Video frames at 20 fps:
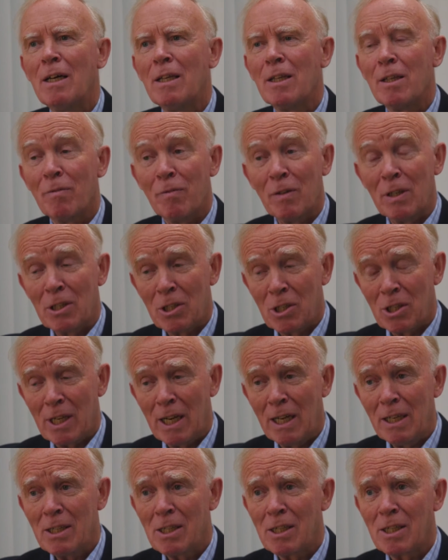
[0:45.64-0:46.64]
the first
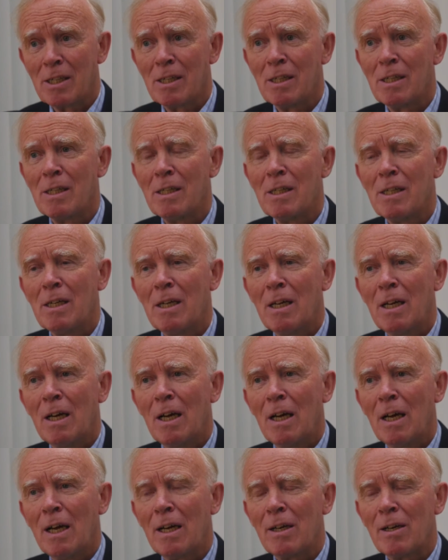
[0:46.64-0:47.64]
test,
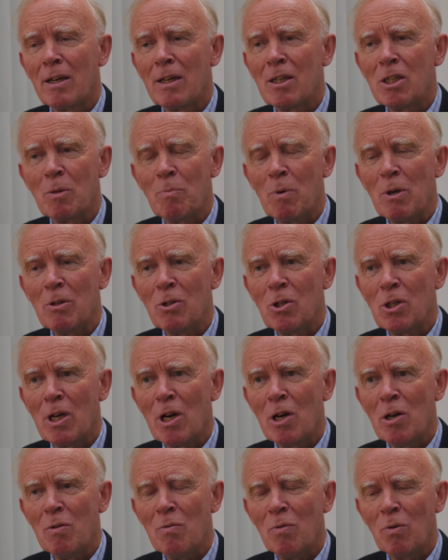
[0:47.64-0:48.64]
and I suppose
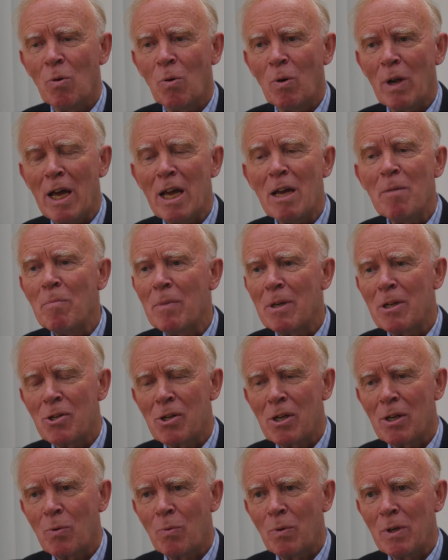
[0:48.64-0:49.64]
the overall aim
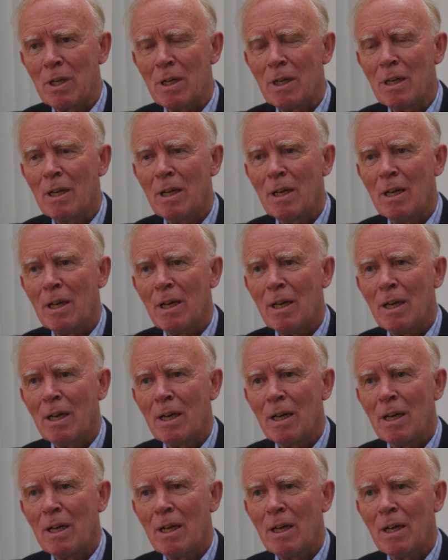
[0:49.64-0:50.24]
is that we